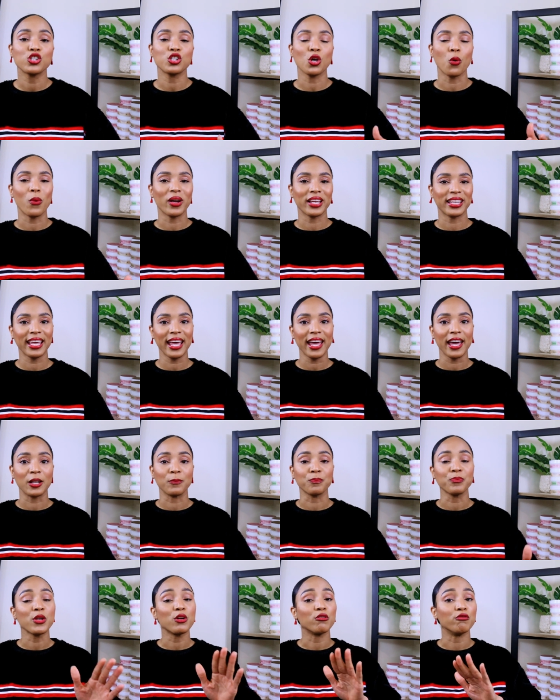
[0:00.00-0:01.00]
So
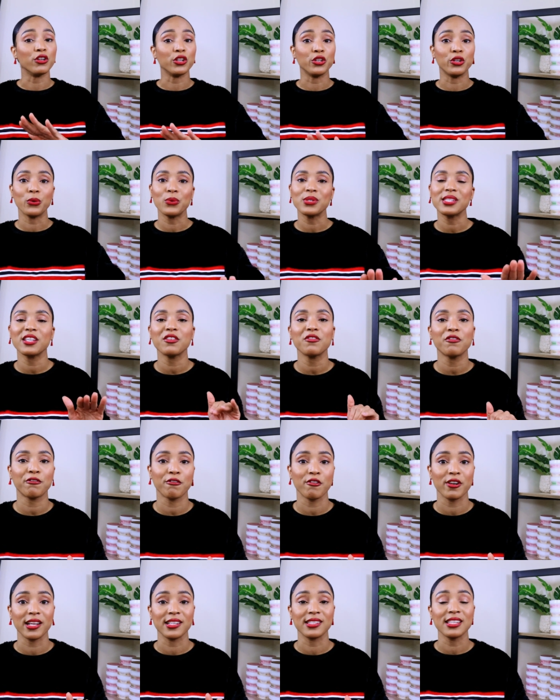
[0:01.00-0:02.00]
again, reducing
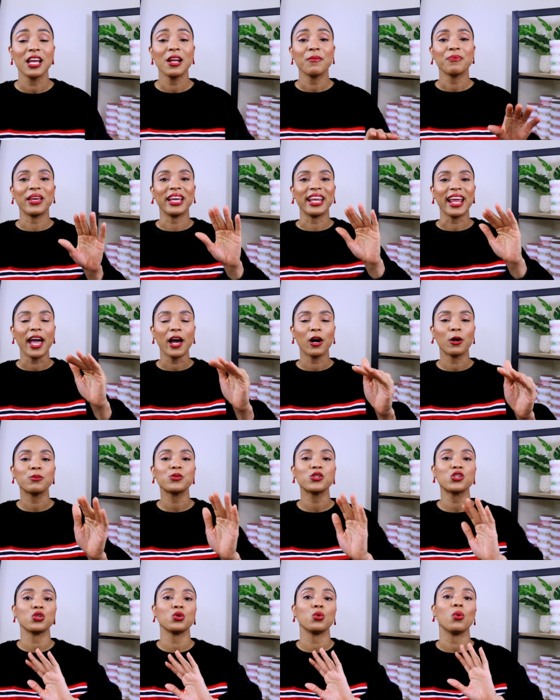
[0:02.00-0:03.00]
frizz, it
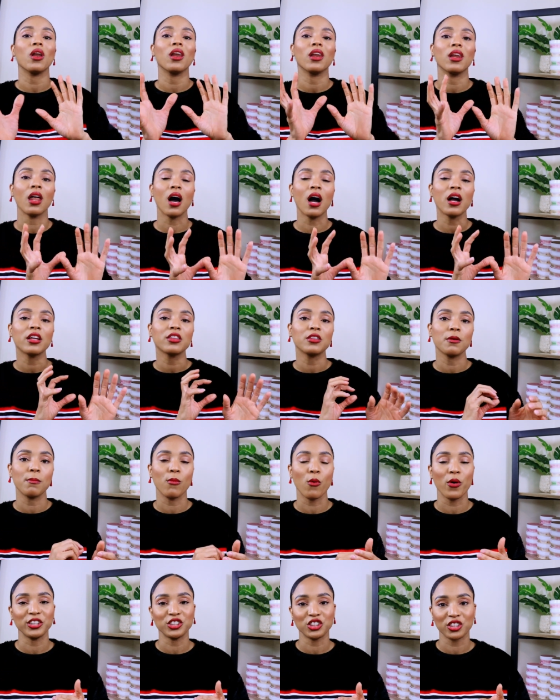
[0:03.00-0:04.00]
helps to lock the
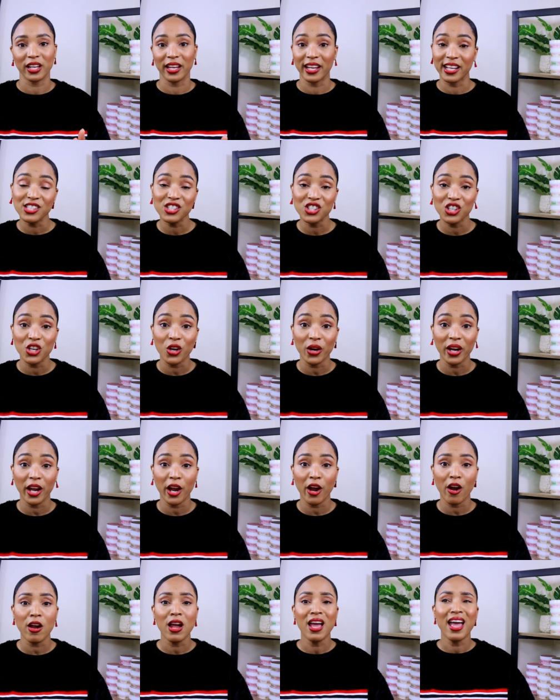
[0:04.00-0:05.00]
moisture into your
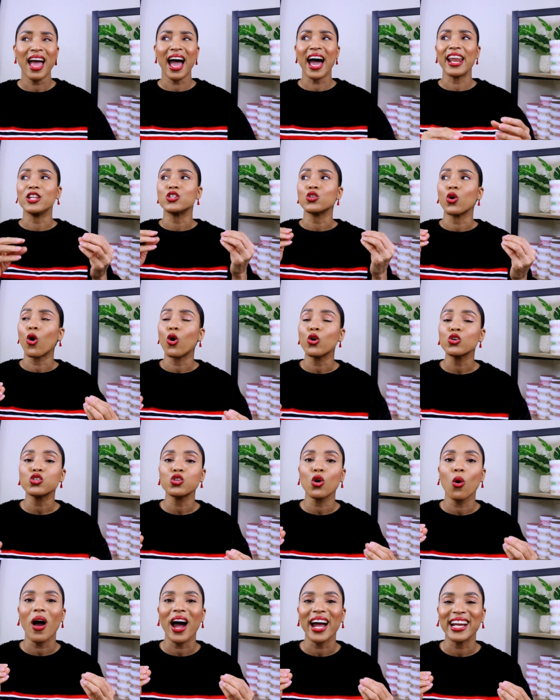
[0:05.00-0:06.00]
hair, and it's
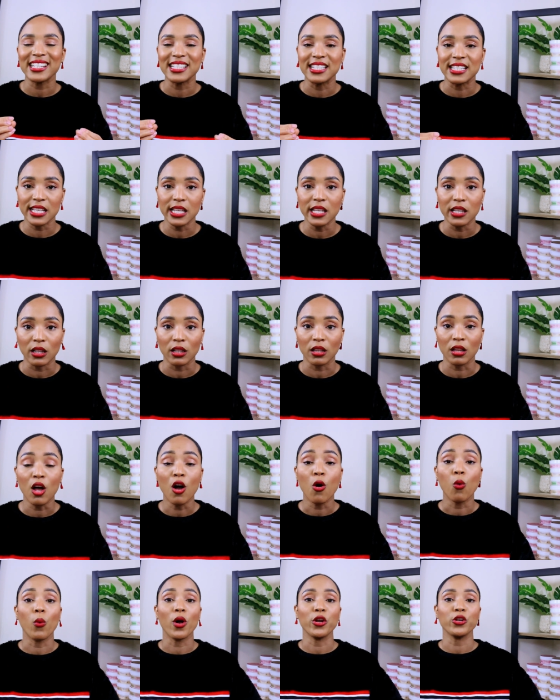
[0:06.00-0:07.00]
also ideal
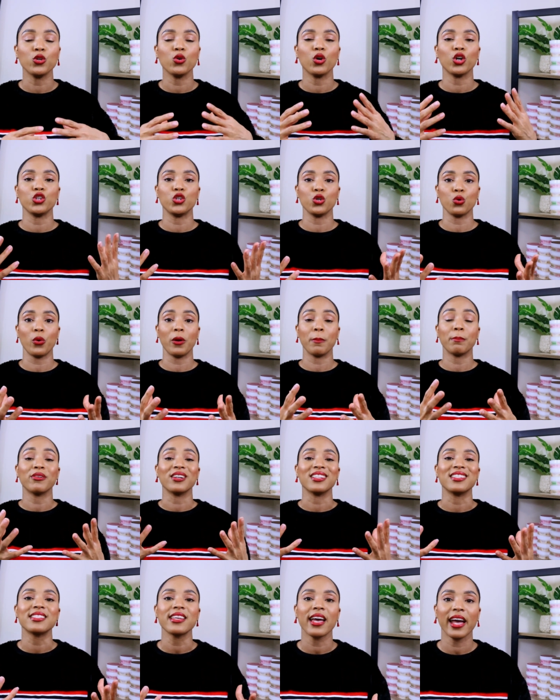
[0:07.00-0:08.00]
when you're doing
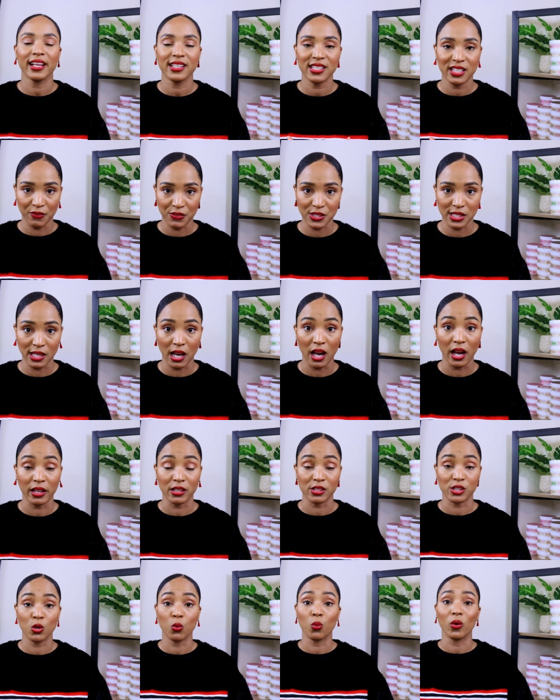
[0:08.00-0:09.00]
protective styles.